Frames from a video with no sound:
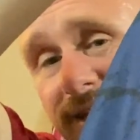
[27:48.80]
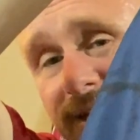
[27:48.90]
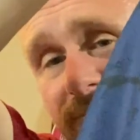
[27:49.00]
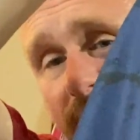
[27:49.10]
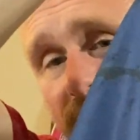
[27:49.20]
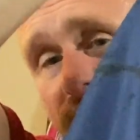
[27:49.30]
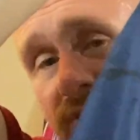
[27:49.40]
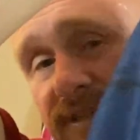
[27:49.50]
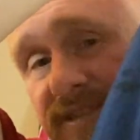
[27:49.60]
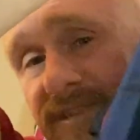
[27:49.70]
That's pretty cool.
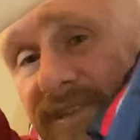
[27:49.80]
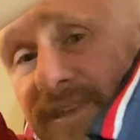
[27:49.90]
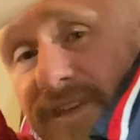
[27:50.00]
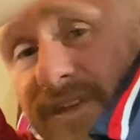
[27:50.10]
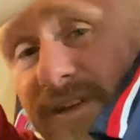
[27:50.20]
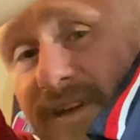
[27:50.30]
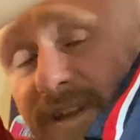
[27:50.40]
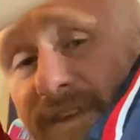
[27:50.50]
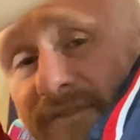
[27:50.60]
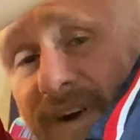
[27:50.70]
And this is the
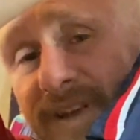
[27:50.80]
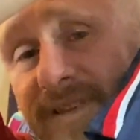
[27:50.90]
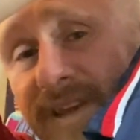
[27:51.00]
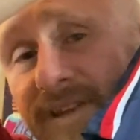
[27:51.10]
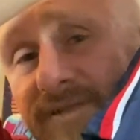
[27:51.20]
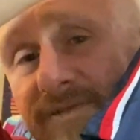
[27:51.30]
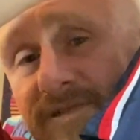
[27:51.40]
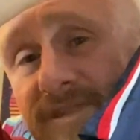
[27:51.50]
font they use.